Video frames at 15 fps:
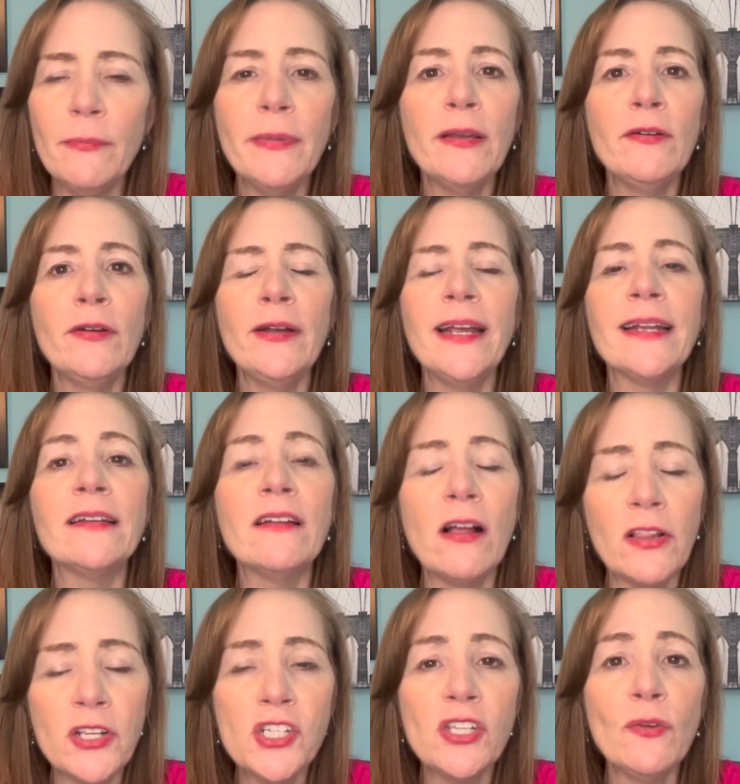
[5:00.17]
mirror,
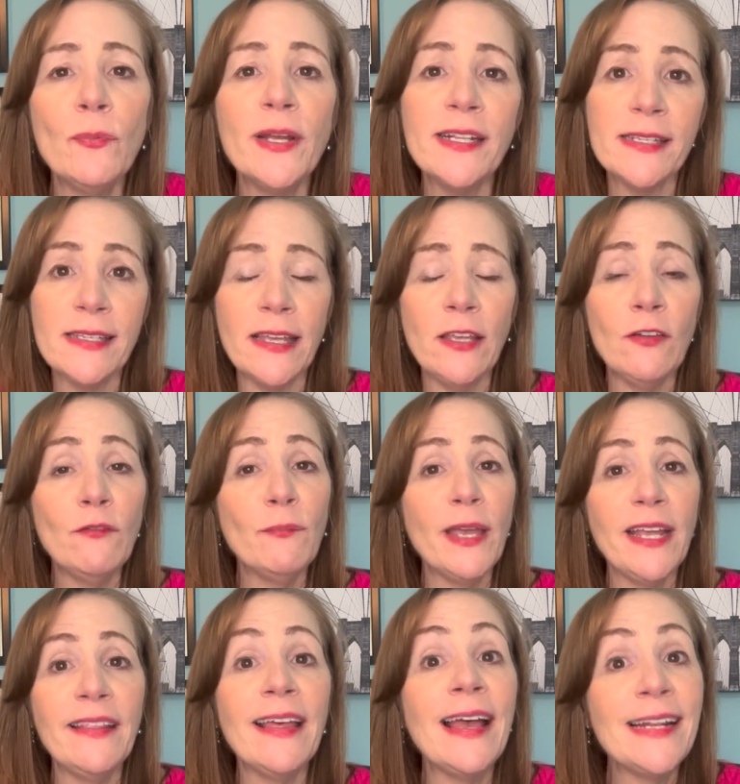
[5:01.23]
acknowledge the wins that you've
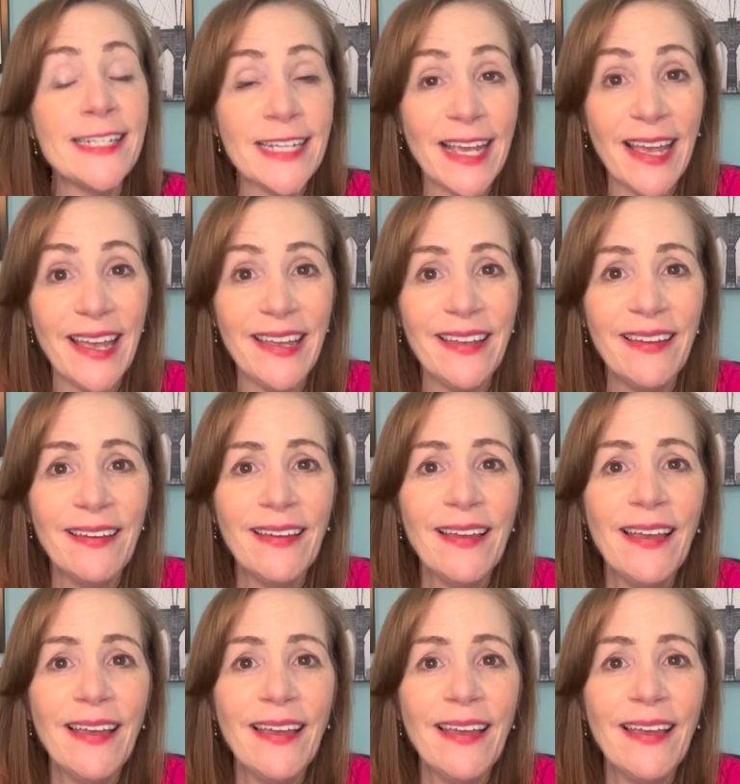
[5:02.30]
made that day,